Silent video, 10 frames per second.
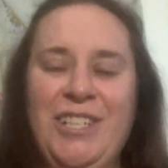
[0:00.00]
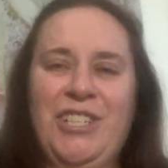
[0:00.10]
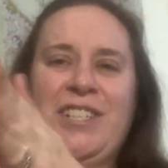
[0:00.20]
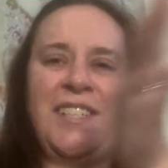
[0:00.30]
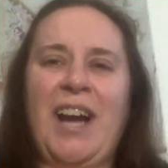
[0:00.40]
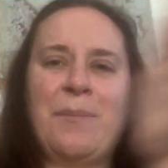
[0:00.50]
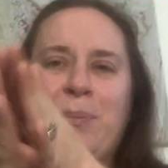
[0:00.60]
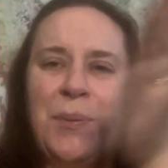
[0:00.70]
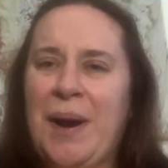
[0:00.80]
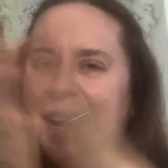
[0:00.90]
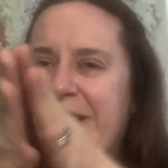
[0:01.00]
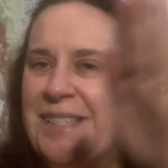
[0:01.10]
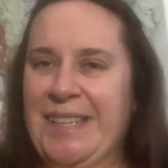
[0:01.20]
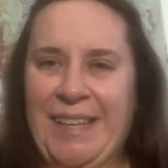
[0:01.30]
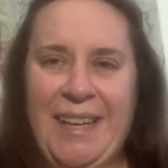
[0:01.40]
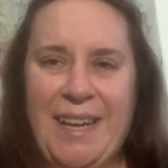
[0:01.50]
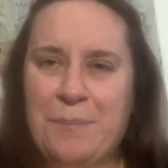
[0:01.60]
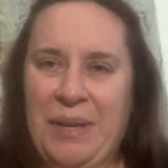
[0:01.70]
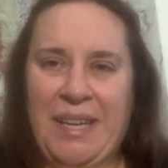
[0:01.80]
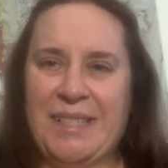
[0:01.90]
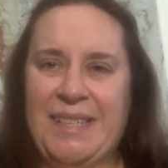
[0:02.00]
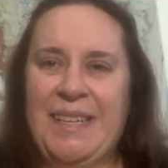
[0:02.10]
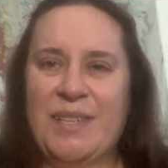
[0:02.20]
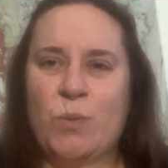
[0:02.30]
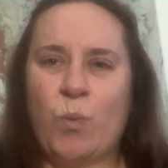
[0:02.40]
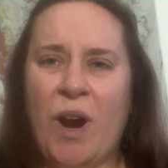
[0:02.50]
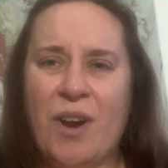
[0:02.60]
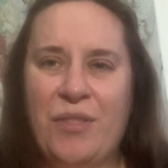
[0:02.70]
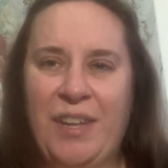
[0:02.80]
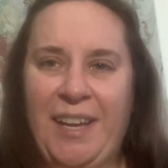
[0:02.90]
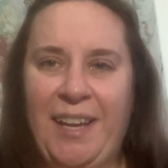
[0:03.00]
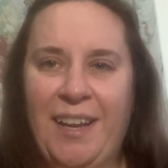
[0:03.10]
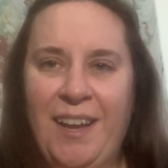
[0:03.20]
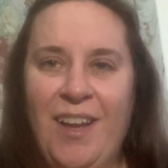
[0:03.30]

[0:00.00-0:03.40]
Just start praising Him because He is worthy.